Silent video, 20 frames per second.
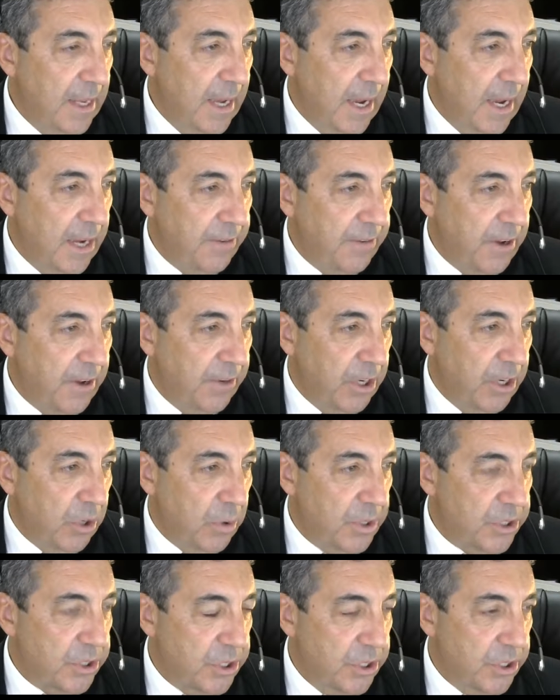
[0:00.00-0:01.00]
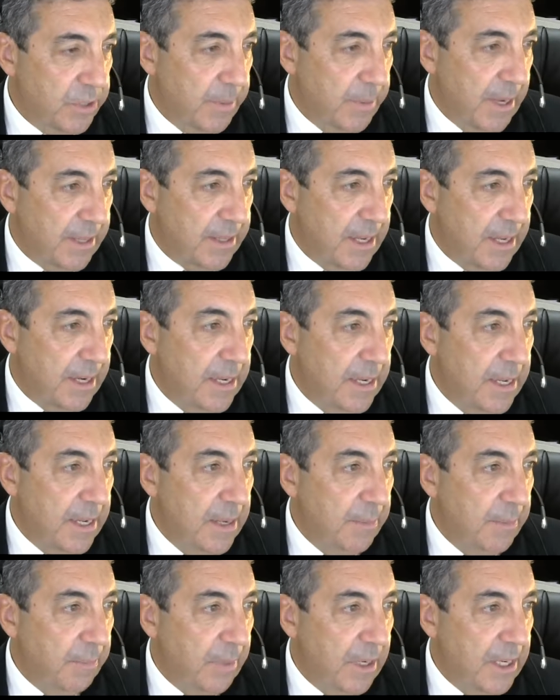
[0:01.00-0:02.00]
And if you have any questions about that,
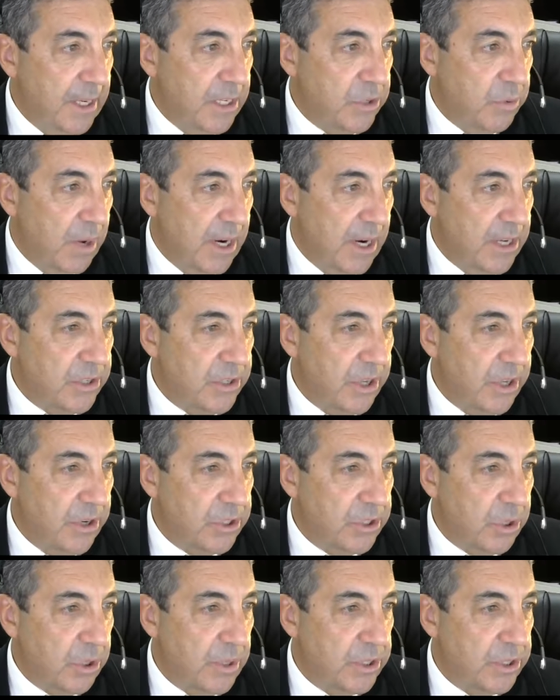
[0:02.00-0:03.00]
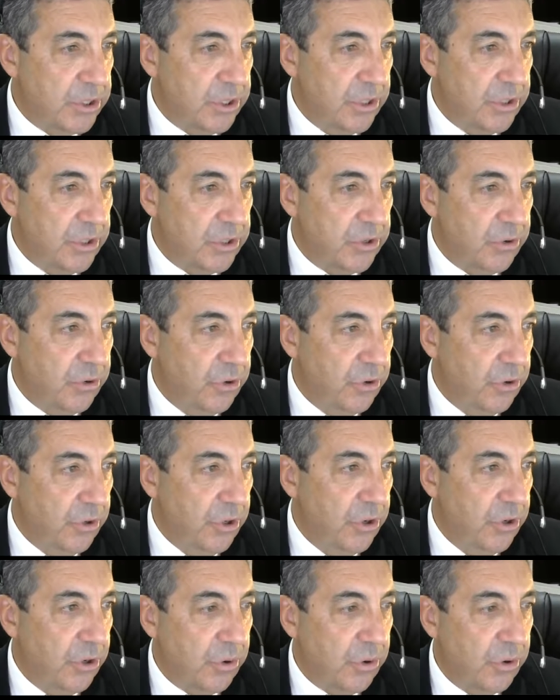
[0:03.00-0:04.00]
please raise those questions through
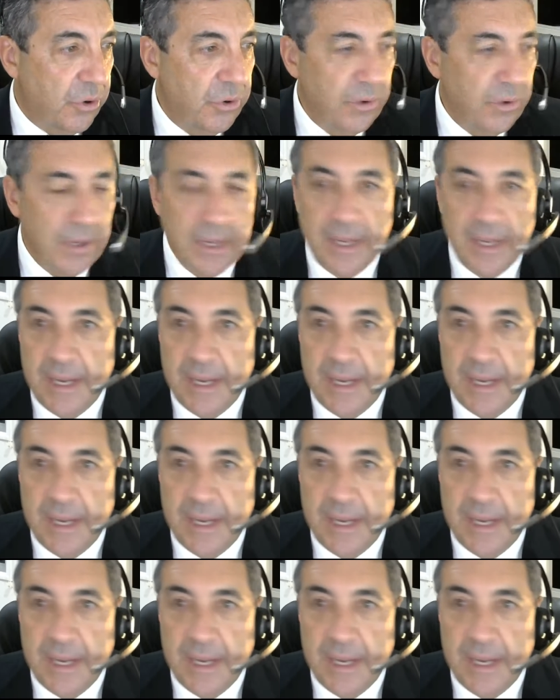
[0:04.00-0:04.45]
UCrew,